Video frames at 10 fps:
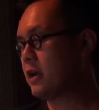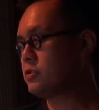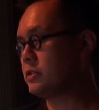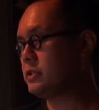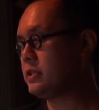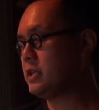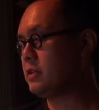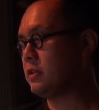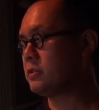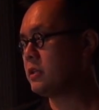actually
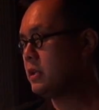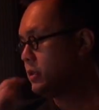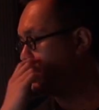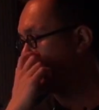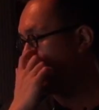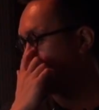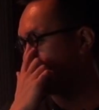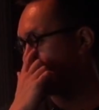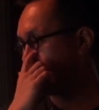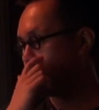seeing these, these
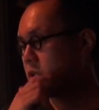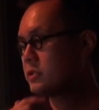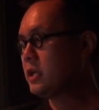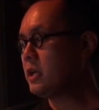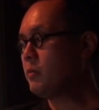cancer risks.